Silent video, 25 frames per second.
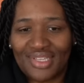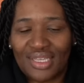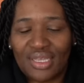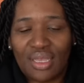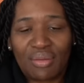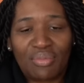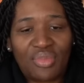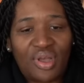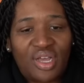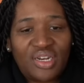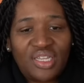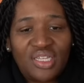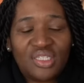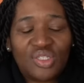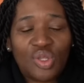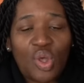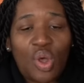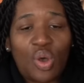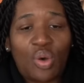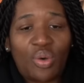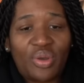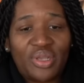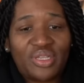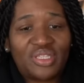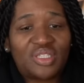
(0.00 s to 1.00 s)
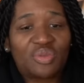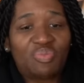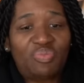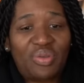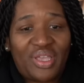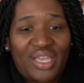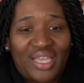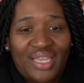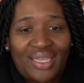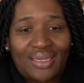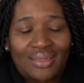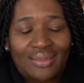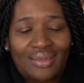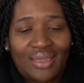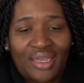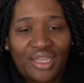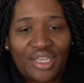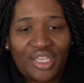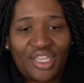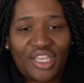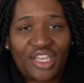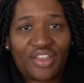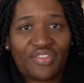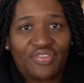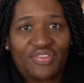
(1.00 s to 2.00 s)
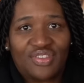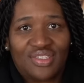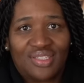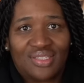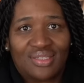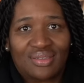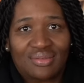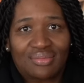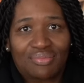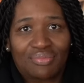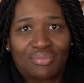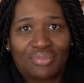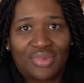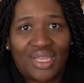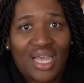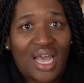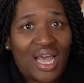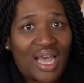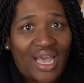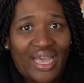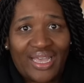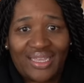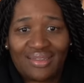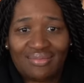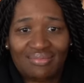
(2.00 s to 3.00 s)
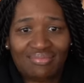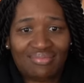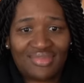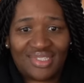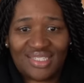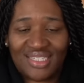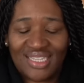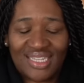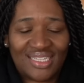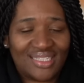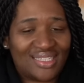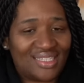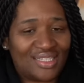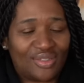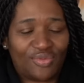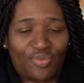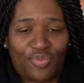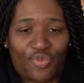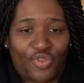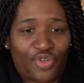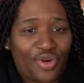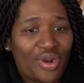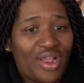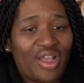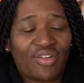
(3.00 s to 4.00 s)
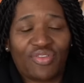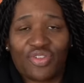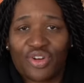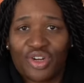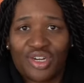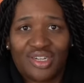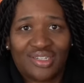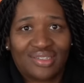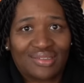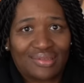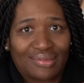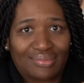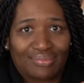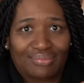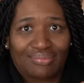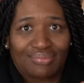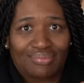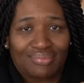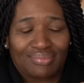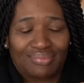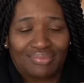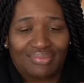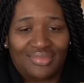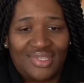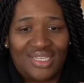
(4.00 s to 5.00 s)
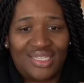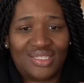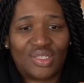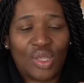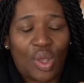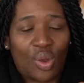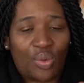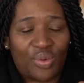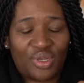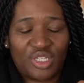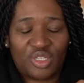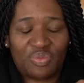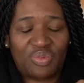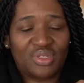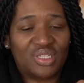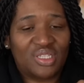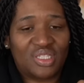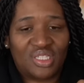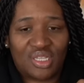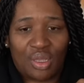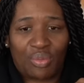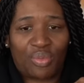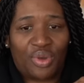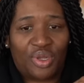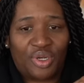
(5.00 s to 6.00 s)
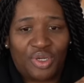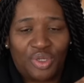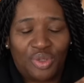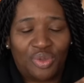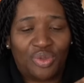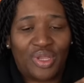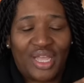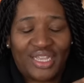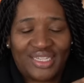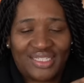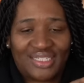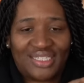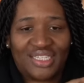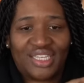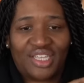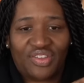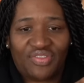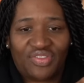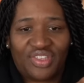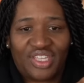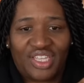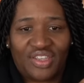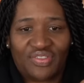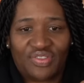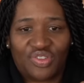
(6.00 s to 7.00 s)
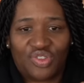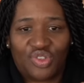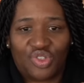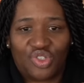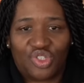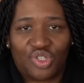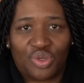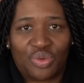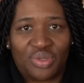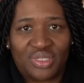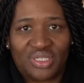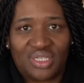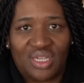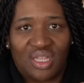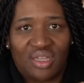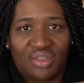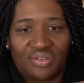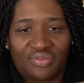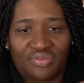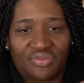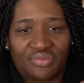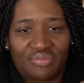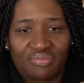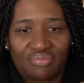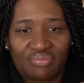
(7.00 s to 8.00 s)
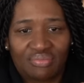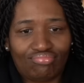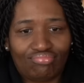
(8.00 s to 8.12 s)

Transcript: Come on, he's always been a gifts guy since forever. He's always been someone who likes to give gifts to show his love.